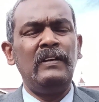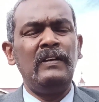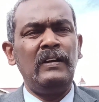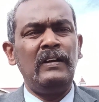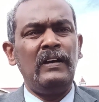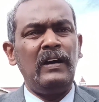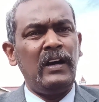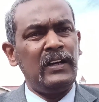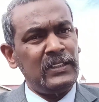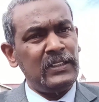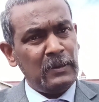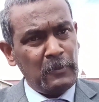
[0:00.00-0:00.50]

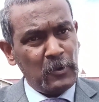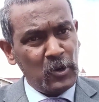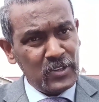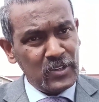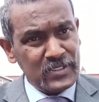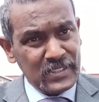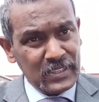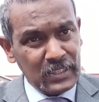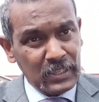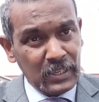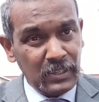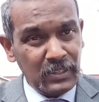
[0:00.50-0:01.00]
other boys
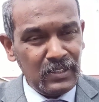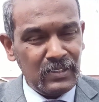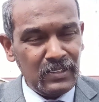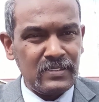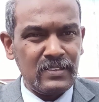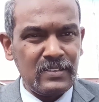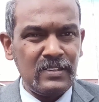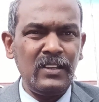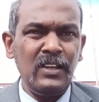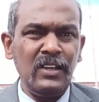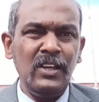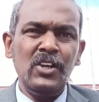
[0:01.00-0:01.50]
and
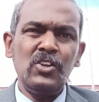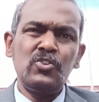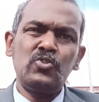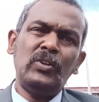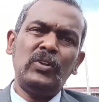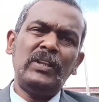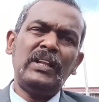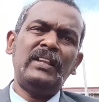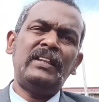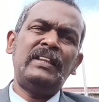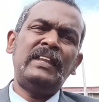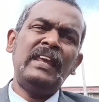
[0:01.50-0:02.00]
girls so
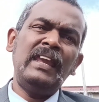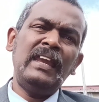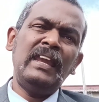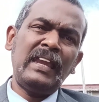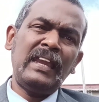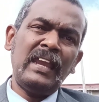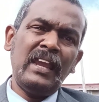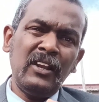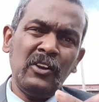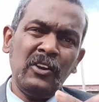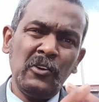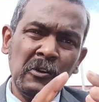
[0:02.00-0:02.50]
that they
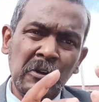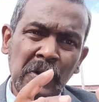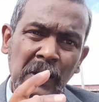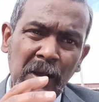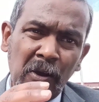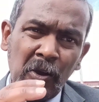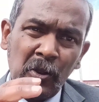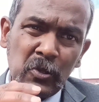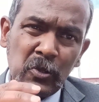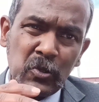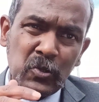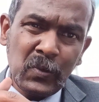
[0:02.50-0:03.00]
can
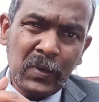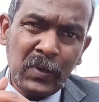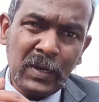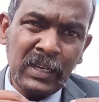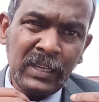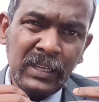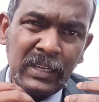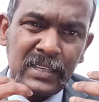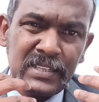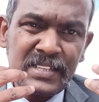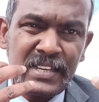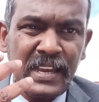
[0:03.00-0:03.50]
also
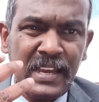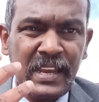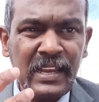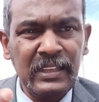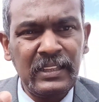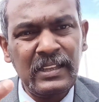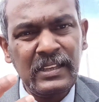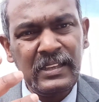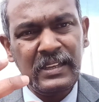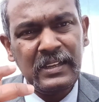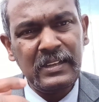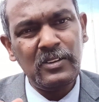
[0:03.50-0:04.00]
understand
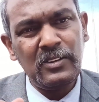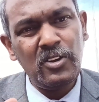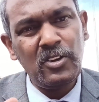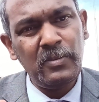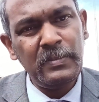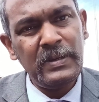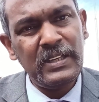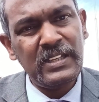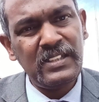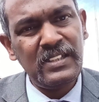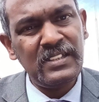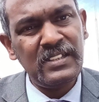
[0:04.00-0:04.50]
the
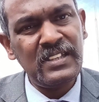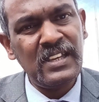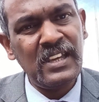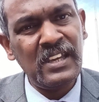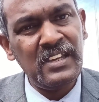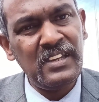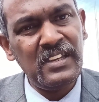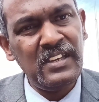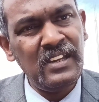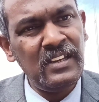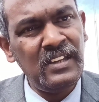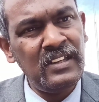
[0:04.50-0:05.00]
economics
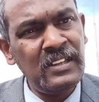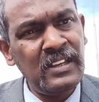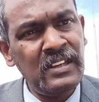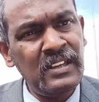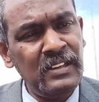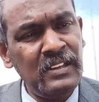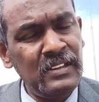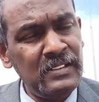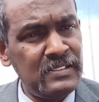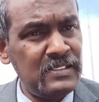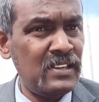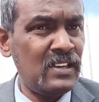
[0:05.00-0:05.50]
in a
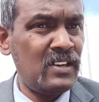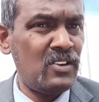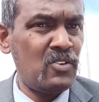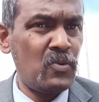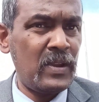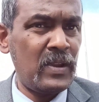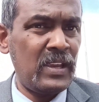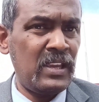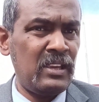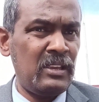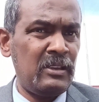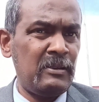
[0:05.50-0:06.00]
easier
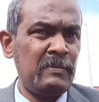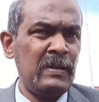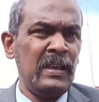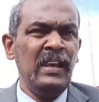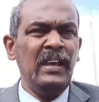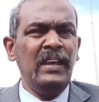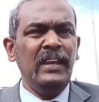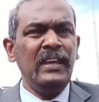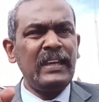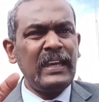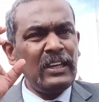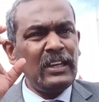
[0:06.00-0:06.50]
way.
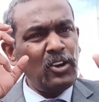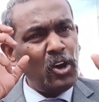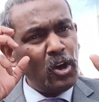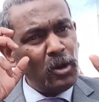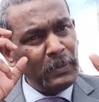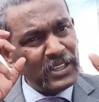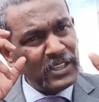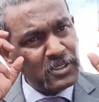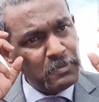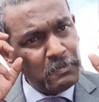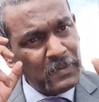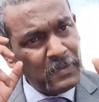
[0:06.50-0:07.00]

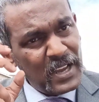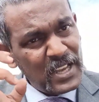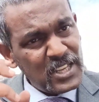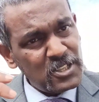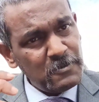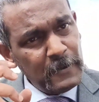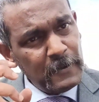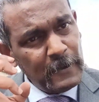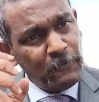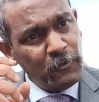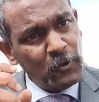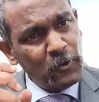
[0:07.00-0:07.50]
Economics must
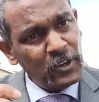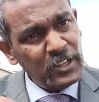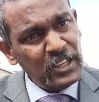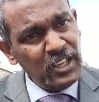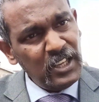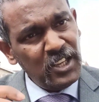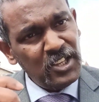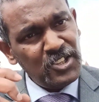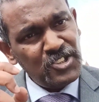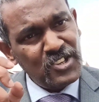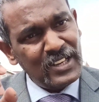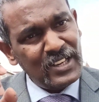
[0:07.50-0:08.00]
be for
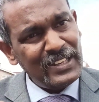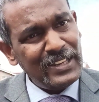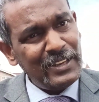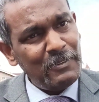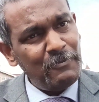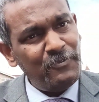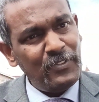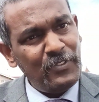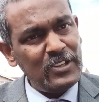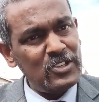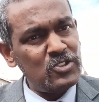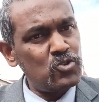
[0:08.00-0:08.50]
each and
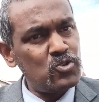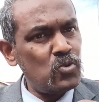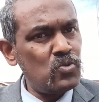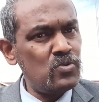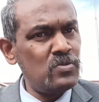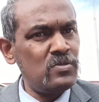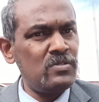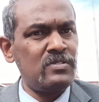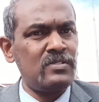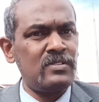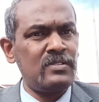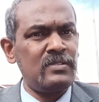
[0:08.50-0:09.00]
every
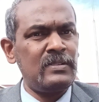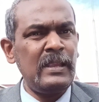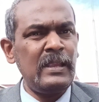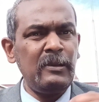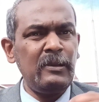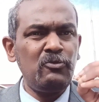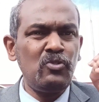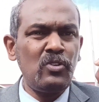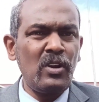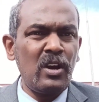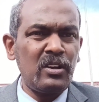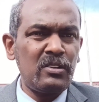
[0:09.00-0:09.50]
students. They
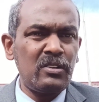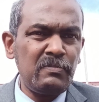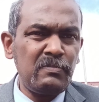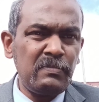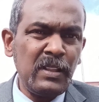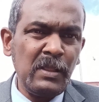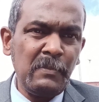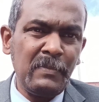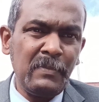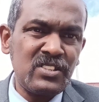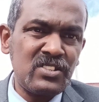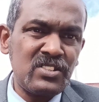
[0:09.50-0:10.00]

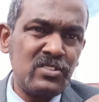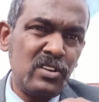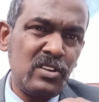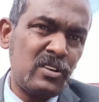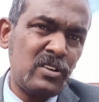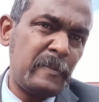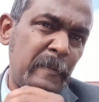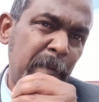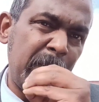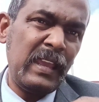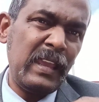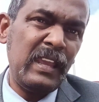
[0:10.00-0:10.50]
must not
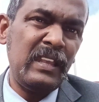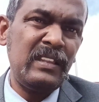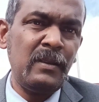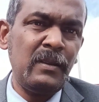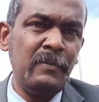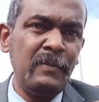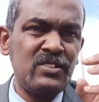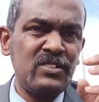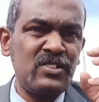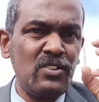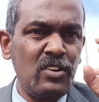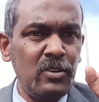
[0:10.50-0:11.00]
pay. They
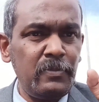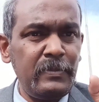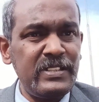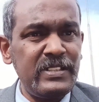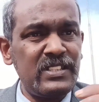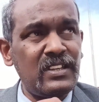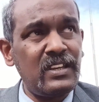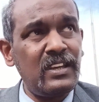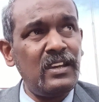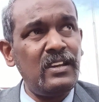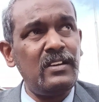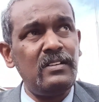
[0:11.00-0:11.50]
must not be
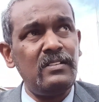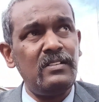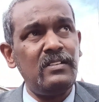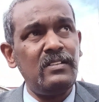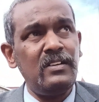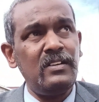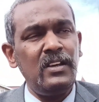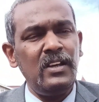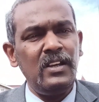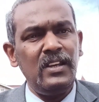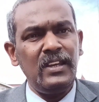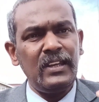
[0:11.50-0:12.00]
scared.
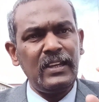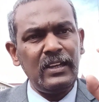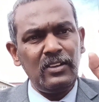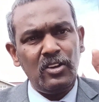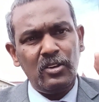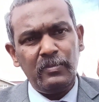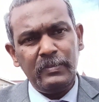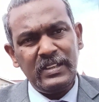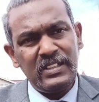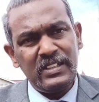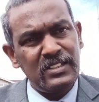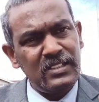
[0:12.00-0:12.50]

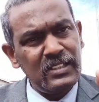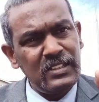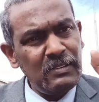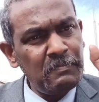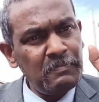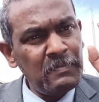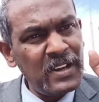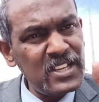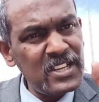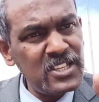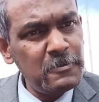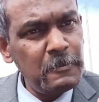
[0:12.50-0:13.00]
Economics
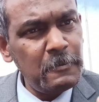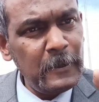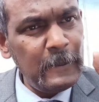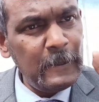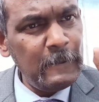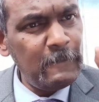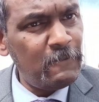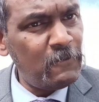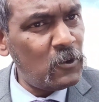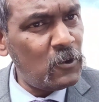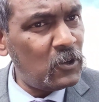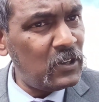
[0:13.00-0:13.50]
must be
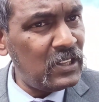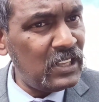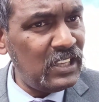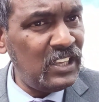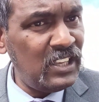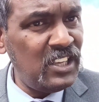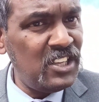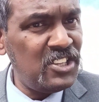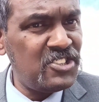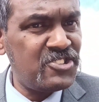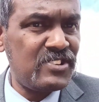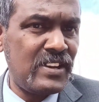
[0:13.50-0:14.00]
for
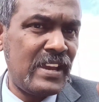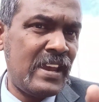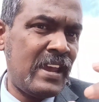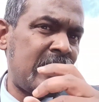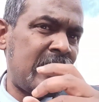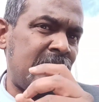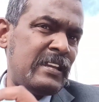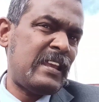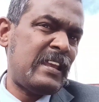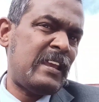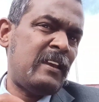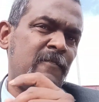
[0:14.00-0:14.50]
each
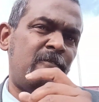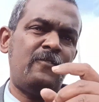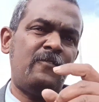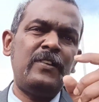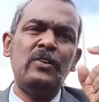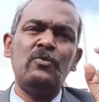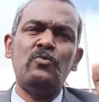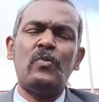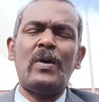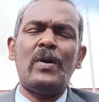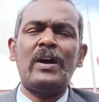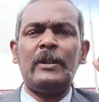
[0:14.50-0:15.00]
and every
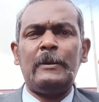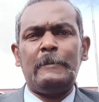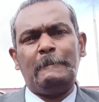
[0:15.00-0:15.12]
one.